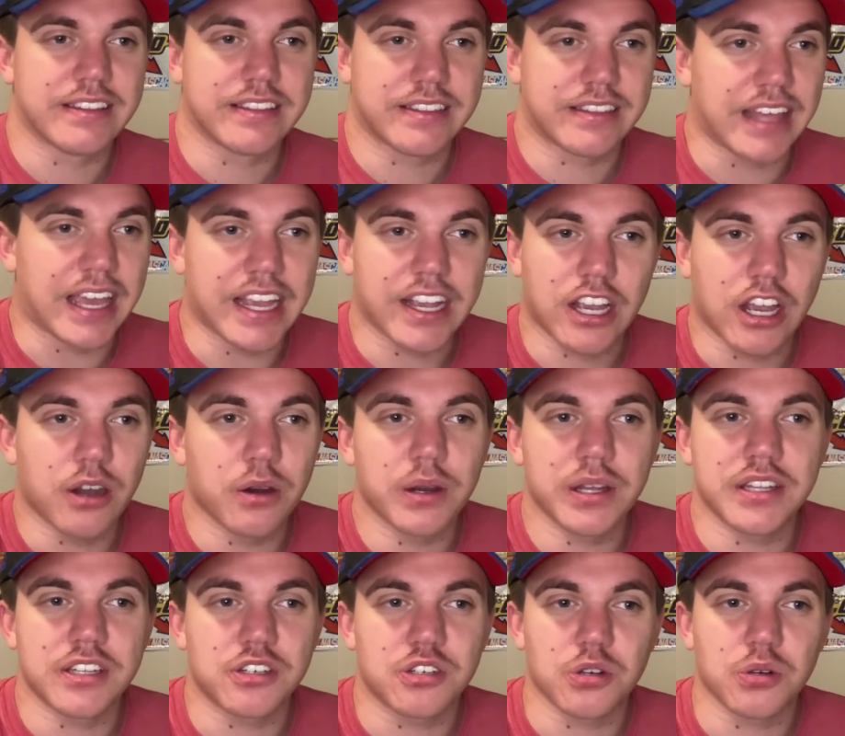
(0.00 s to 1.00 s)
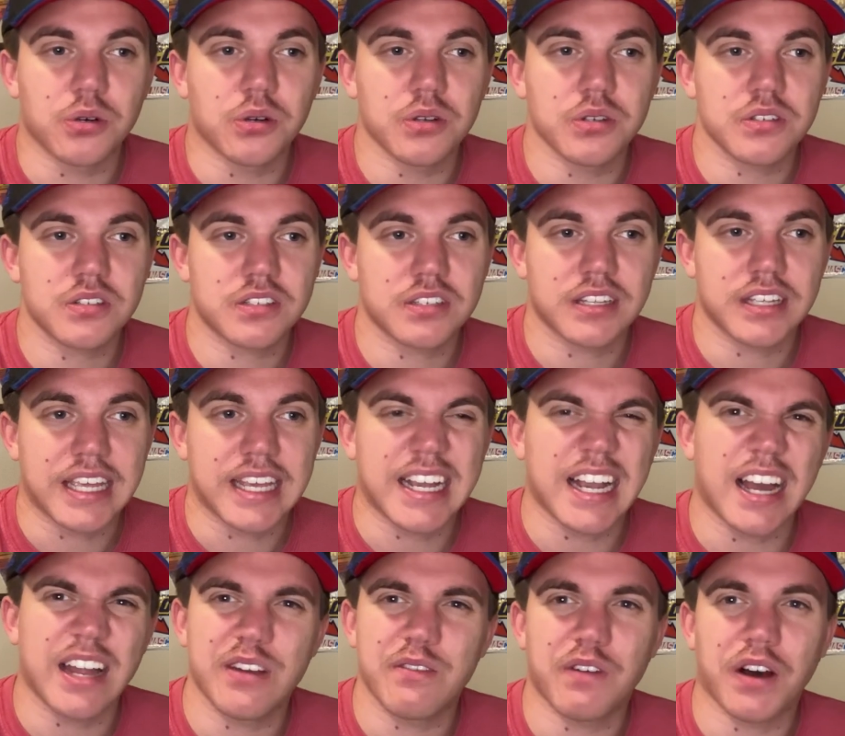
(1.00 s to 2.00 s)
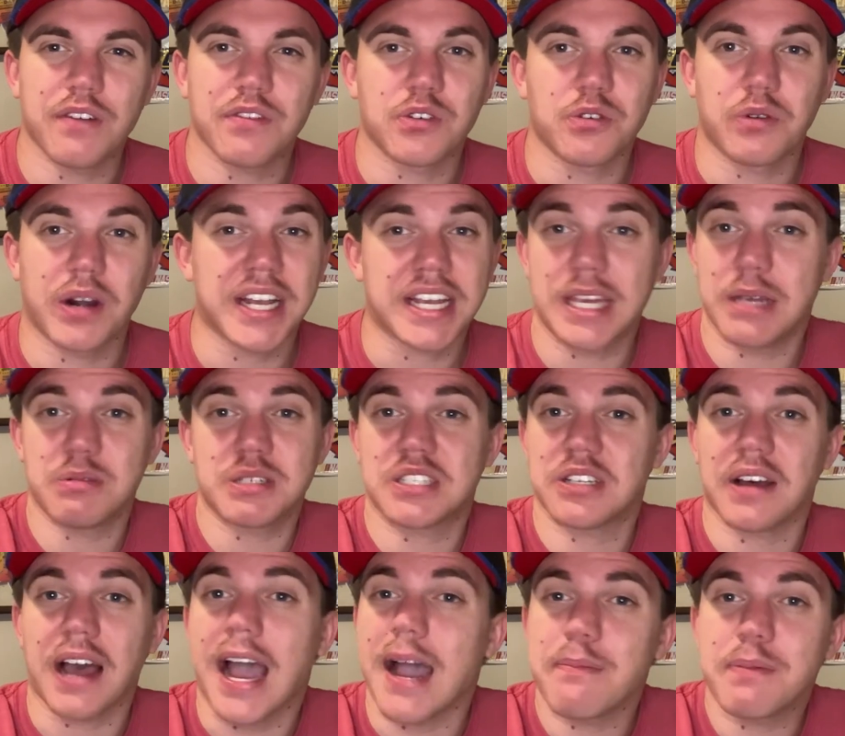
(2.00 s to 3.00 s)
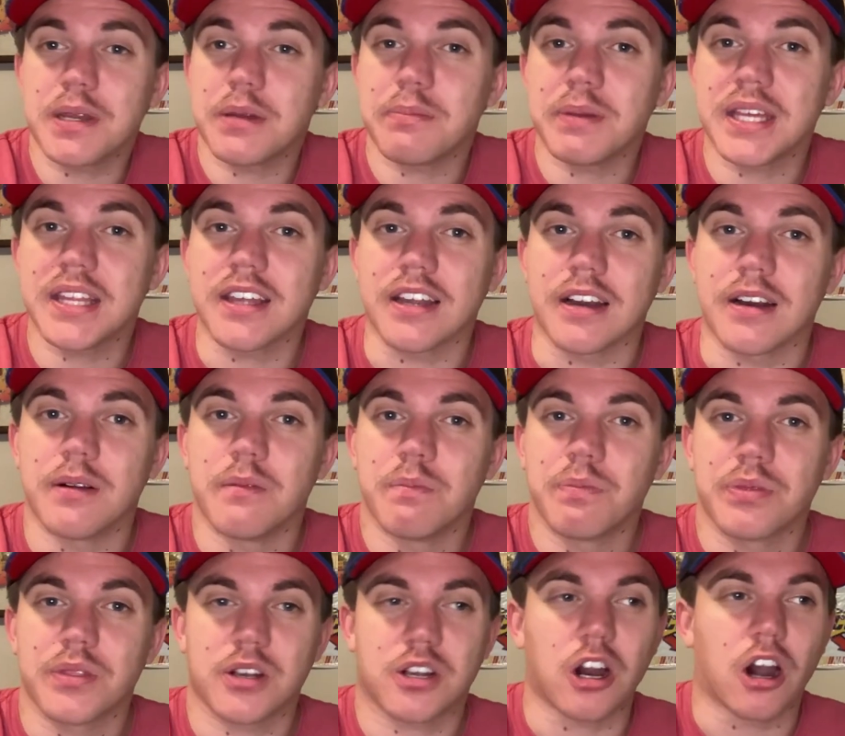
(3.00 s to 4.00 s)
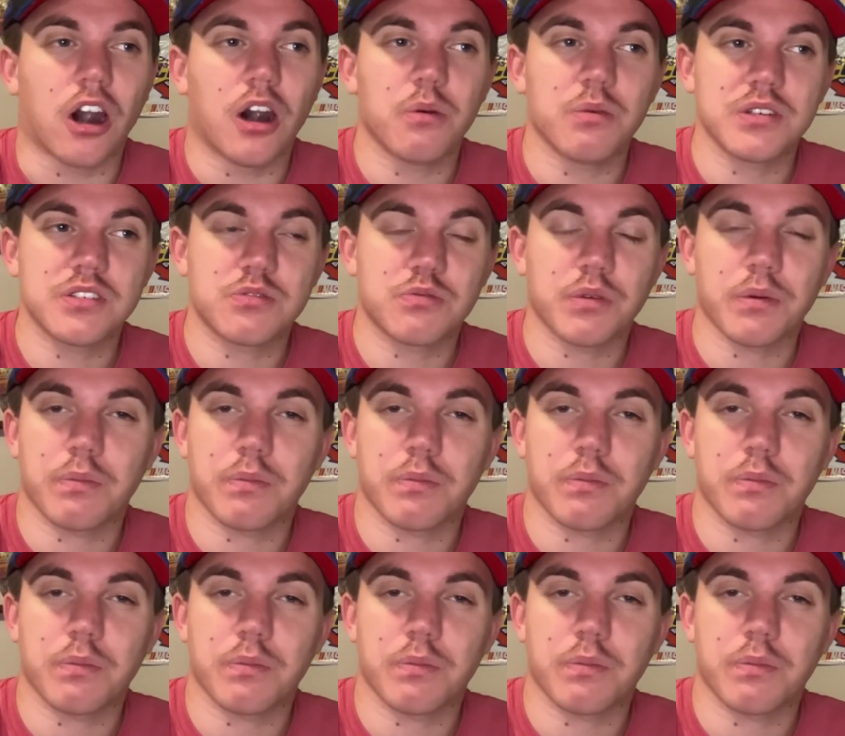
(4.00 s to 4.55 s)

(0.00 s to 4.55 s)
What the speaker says: They go in the duels. He got involved in a wreck. He was still happy to be there. The car was